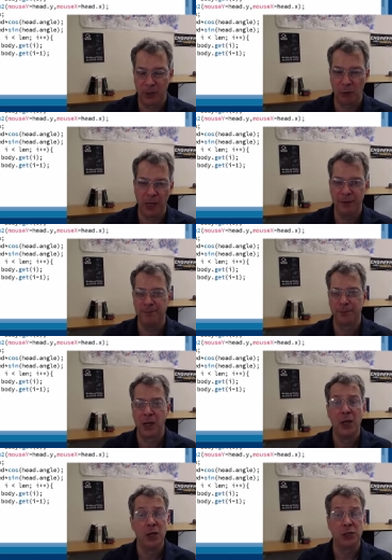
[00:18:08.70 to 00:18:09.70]
Okay?
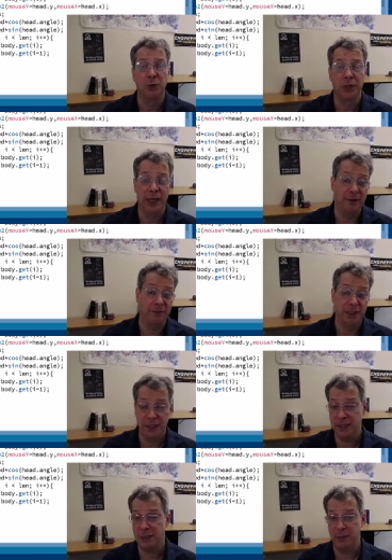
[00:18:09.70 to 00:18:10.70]
So again,
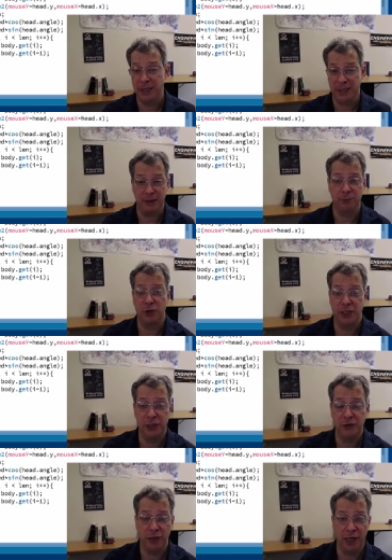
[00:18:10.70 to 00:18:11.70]
this is the basic
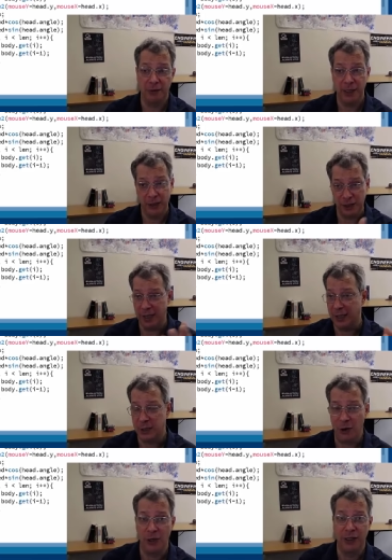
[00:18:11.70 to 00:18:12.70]
procedural animation.
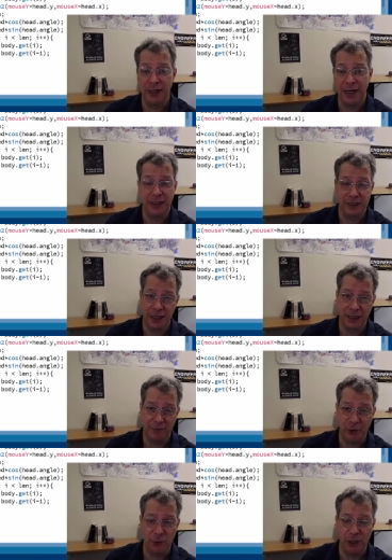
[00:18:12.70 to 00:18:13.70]
That's all it takes. And
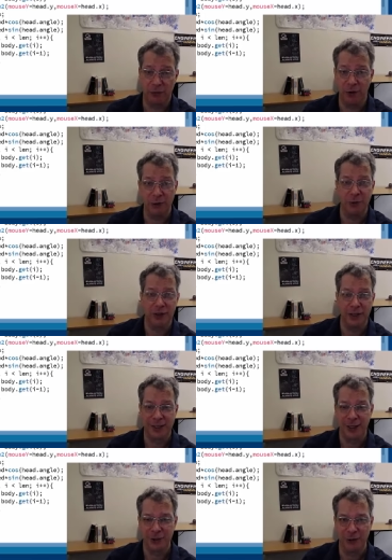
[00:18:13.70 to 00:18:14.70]
if you want to run with
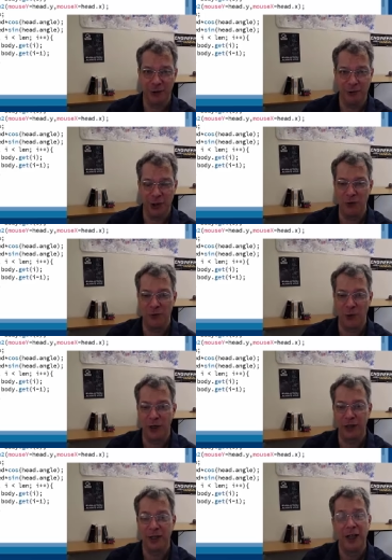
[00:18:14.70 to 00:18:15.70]
this on your own, go
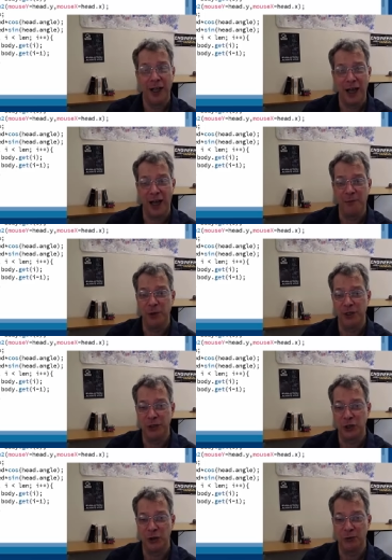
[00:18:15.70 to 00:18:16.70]
for it. I'm going
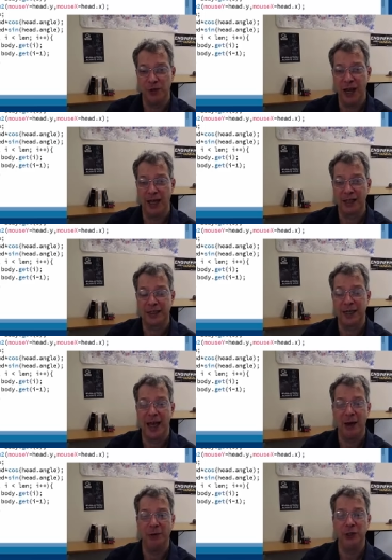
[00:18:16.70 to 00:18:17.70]
to show next
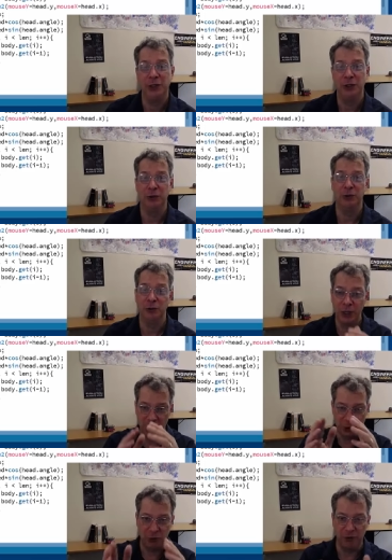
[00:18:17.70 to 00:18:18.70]
how to do
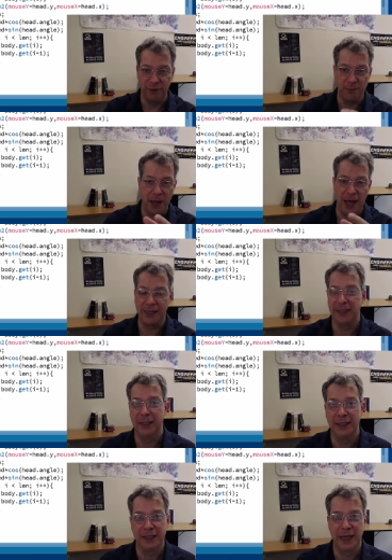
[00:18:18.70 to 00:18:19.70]
sort of a
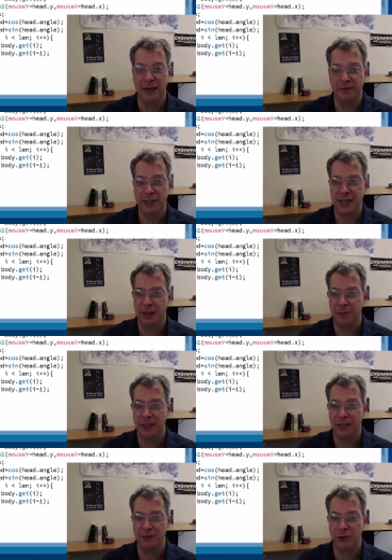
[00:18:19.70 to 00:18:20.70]
body instead of the segmented